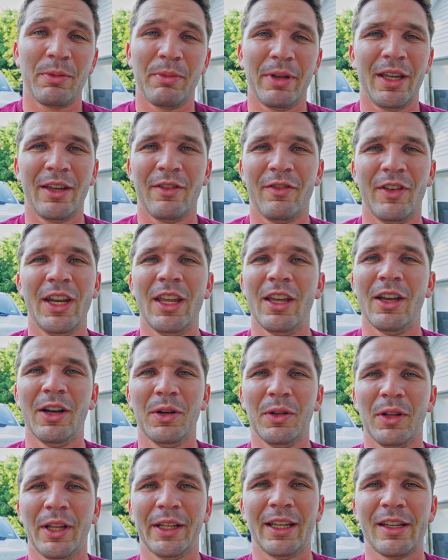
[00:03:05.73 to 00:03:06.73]
make a
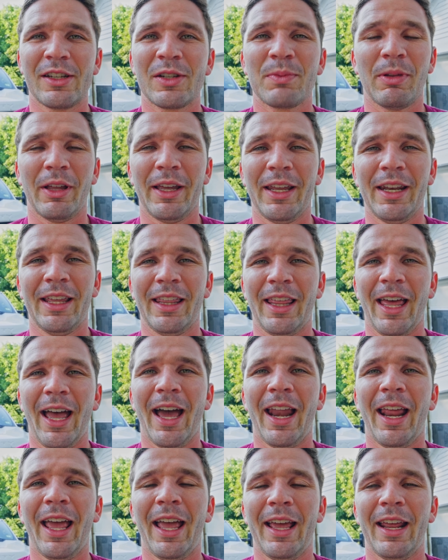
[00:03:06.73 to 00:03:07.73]
video like explaining
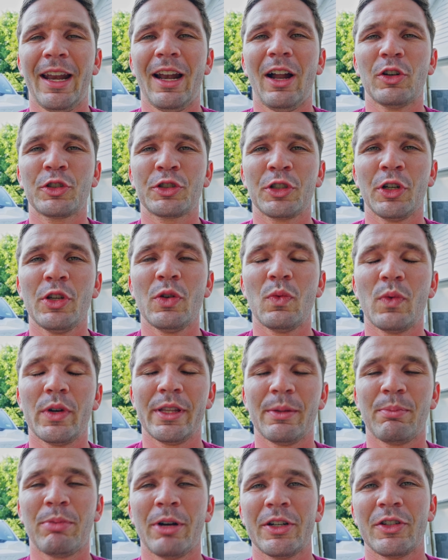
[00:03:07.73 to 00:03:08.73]
that, and I'll show you where
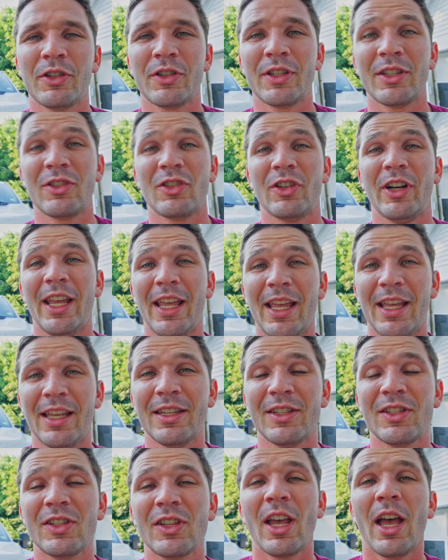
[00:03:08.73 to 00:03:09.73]
the pressure sensor
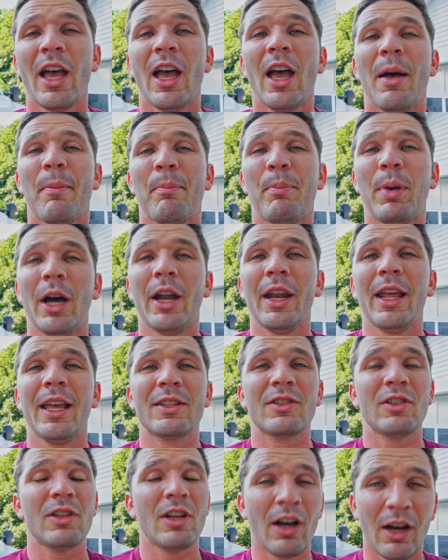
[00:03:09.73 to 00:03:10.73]
is, but
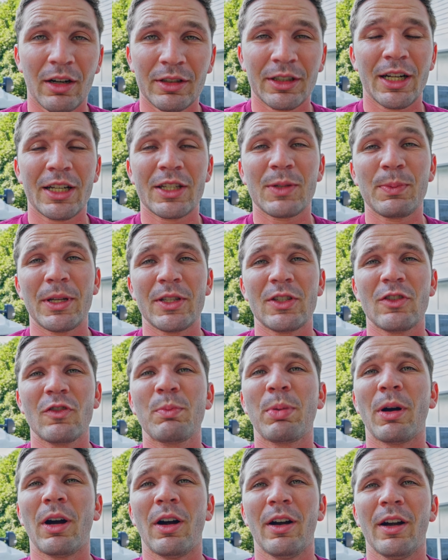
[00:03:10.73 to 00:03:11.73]
it's not an
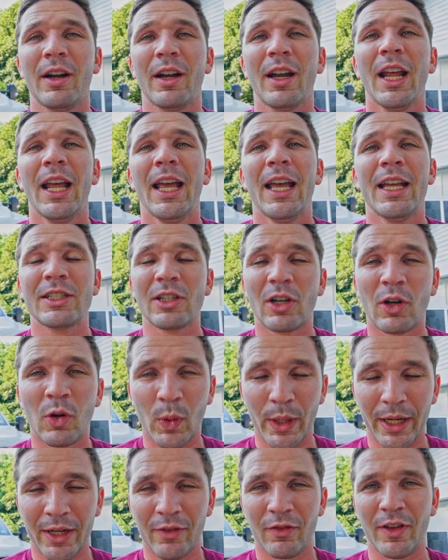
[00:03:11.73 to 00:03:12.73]
expensive part. It's a
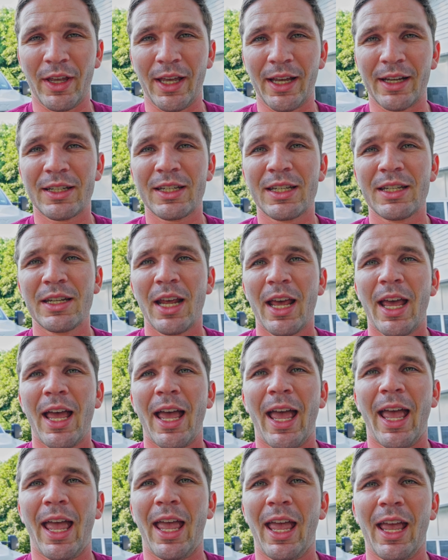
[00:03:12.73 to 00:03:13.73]
quick fix,
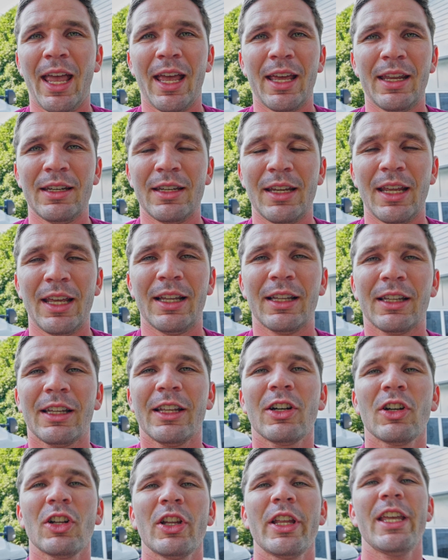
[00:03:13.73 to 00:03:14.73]
and it
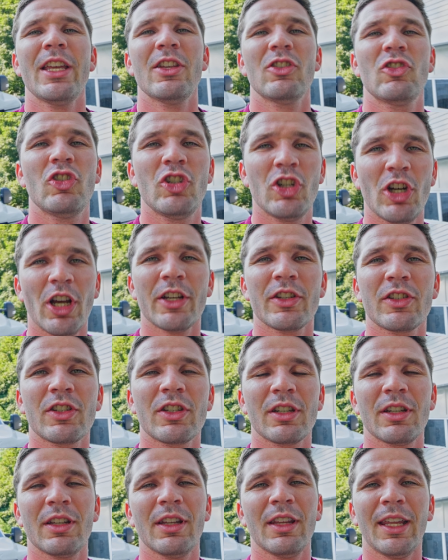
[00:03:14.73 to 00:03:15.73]
literally is
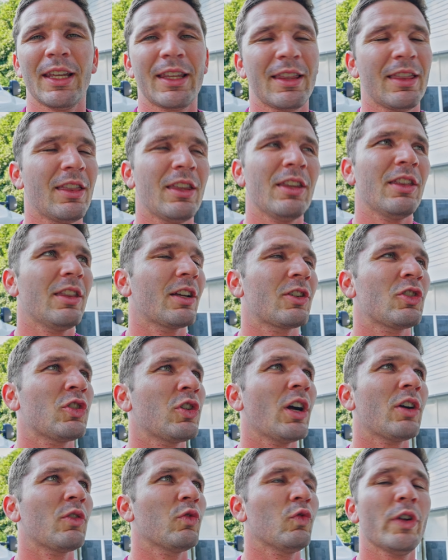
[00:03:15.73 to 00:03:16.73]
just like the
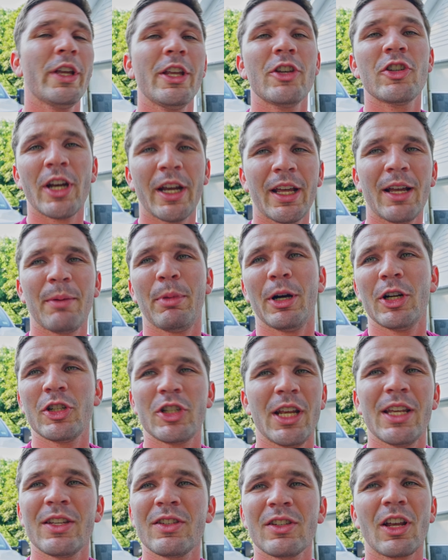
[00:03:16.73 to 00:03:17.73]
truck regenning a
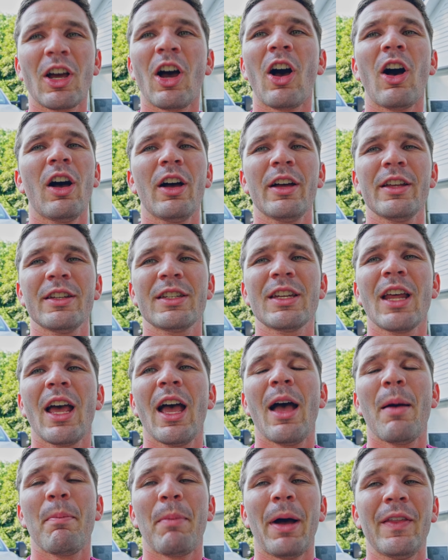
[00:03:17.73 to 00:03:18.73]
bunch isn't caused
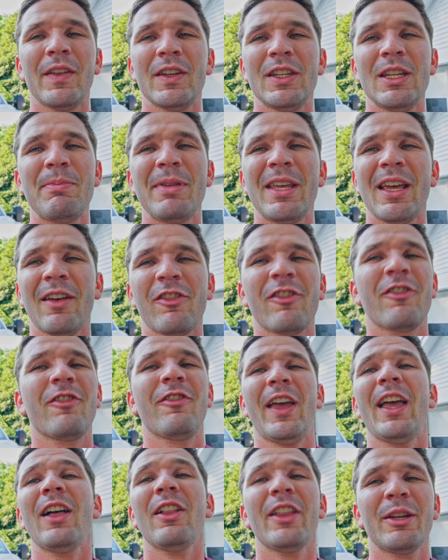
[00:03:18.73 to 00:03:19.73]
by the DPF
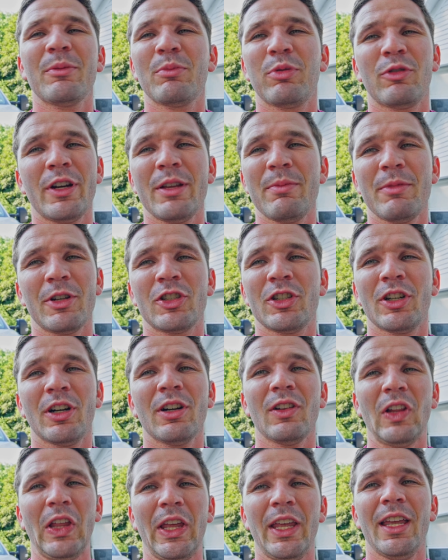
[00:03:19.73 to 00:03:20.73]
failing
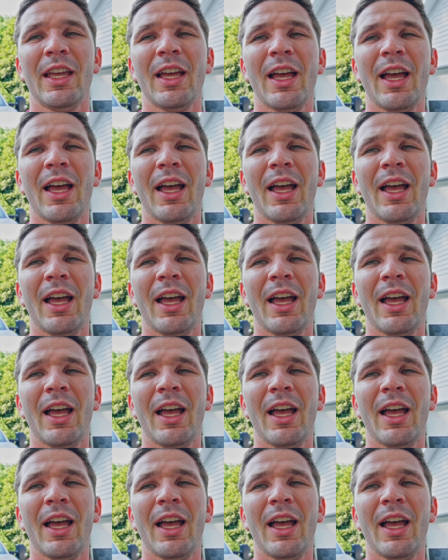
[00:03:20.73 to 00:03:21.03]
prematurely.